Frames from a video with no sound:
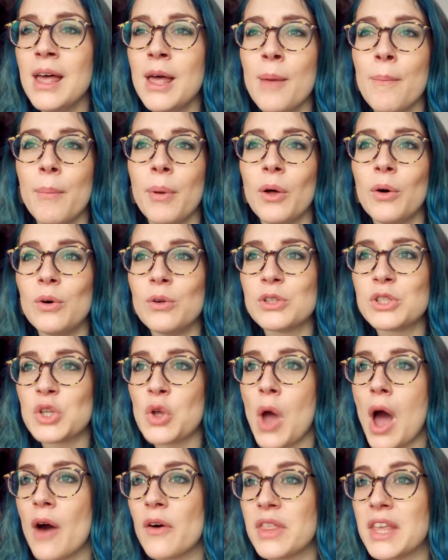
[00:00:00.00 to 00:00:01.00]
but also
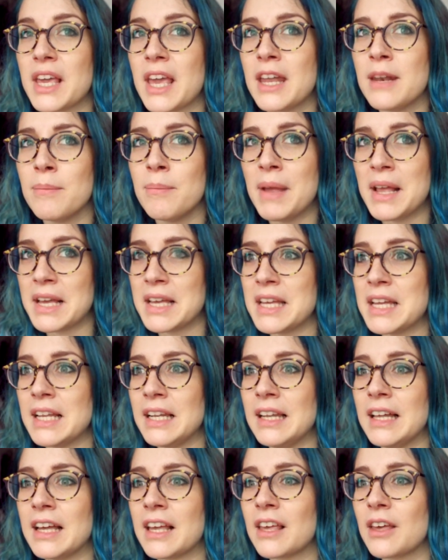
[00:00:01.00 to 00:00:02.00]
how they can make it
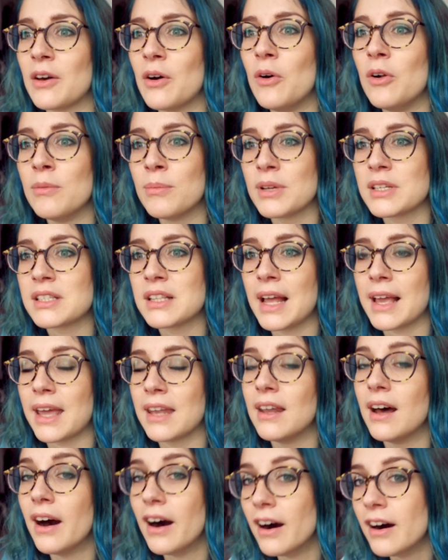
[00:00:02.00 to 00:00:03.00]
like almost like
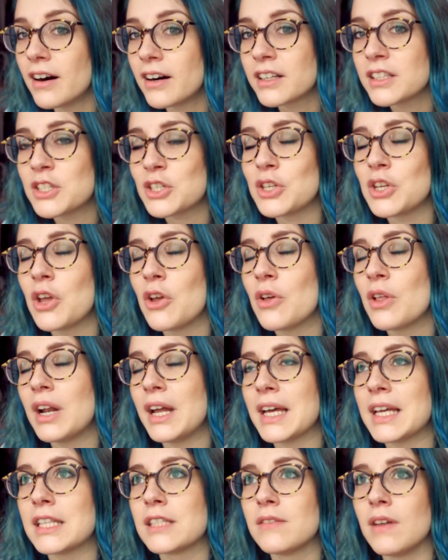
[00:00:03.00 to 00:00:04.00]
an art, you know.
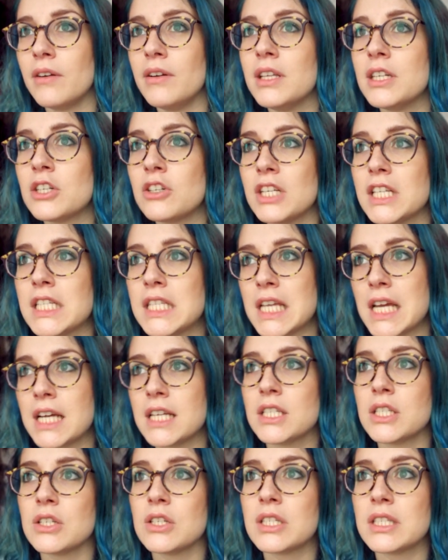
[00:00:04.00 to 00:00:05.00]
Like, it's very interesting
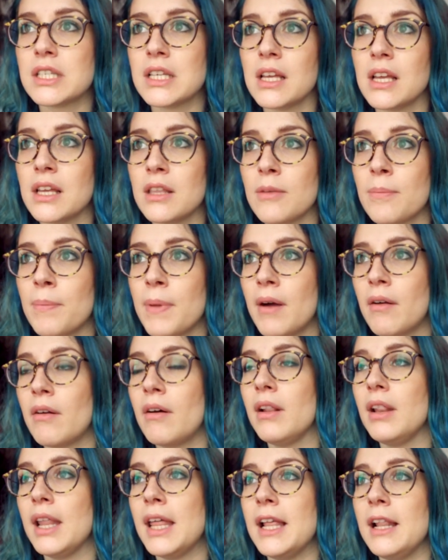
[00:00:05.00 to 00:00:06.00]
to see the
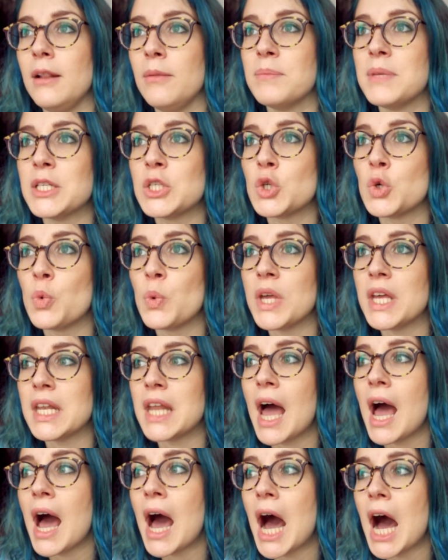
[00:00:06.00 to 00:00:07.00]
parallel between
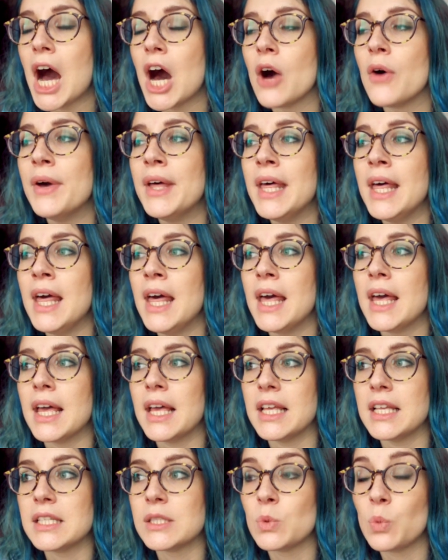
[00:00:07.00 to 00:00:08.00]
how
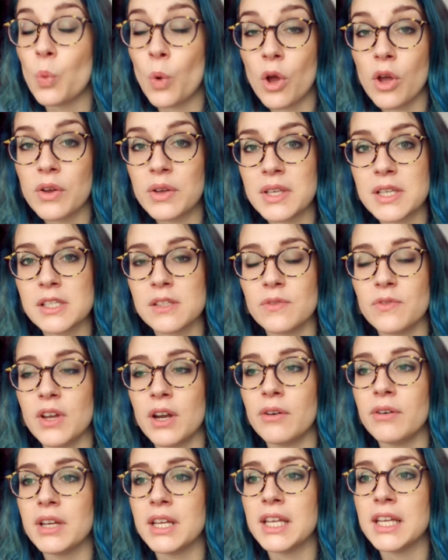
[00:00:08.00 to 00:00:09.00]
his work is
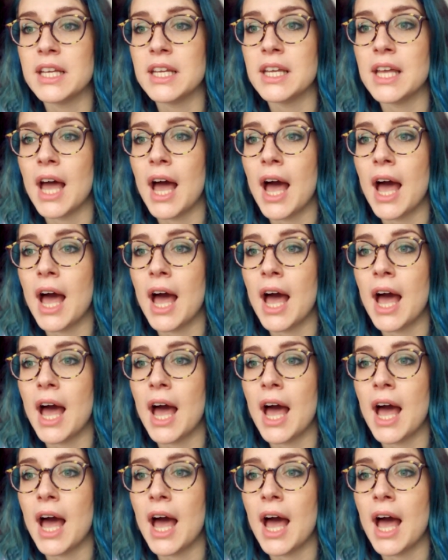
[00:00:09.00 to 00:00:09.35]
very,